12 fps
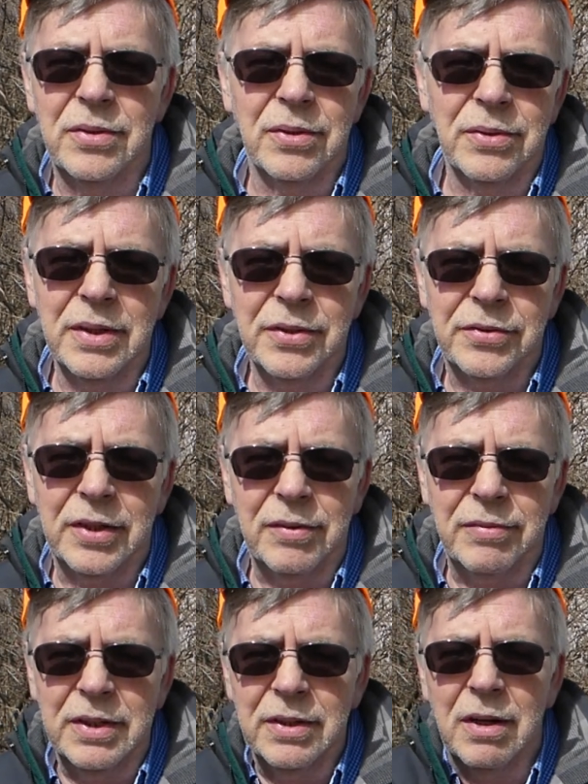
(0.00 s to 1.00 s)
You don't need a
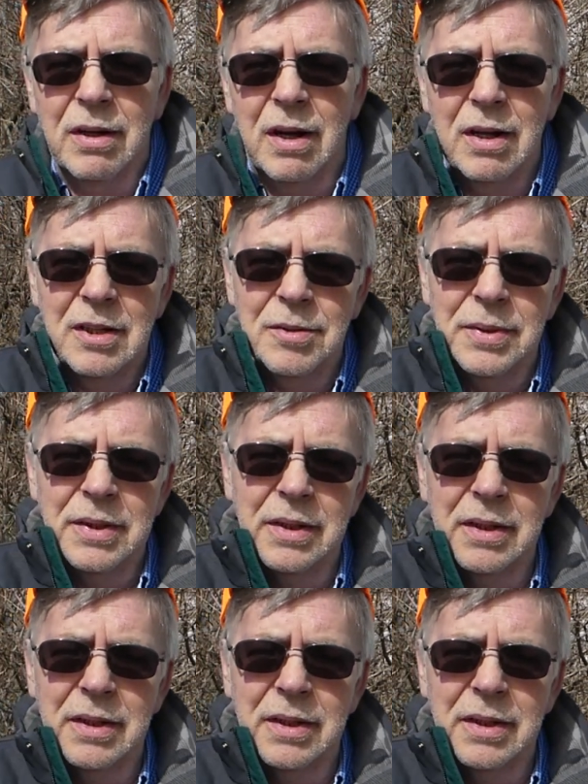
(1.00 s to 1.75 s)
safety at all. I mean,